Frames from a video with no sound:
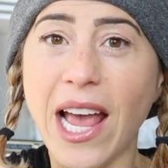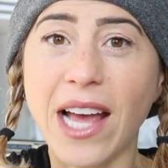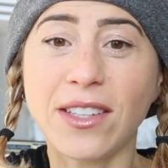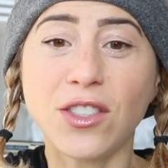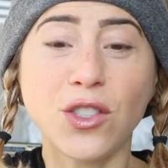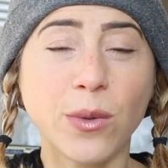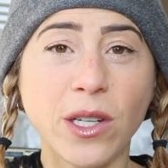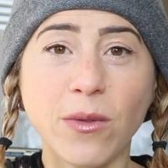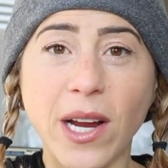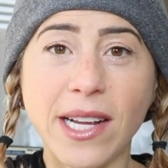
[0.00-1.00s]
and
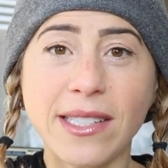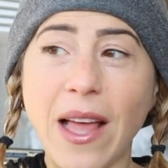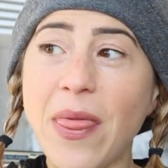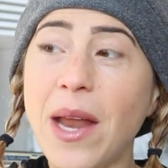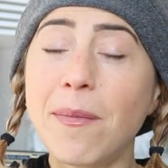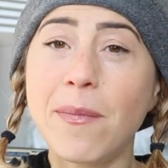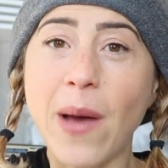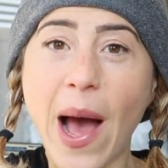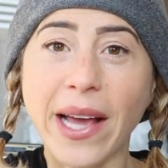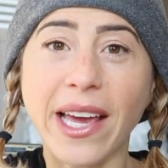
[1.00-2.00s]
doing a race and then
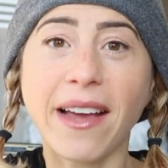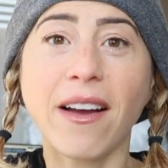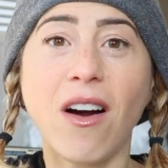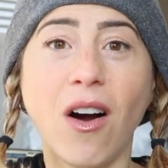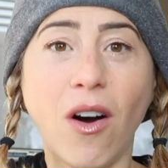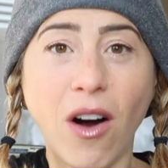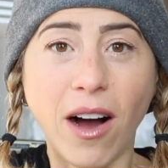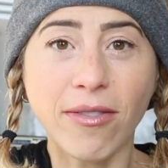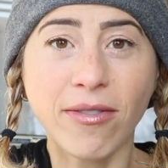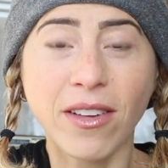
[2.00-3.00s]
backing
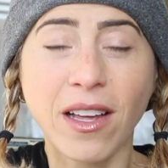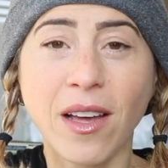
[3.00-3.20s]
off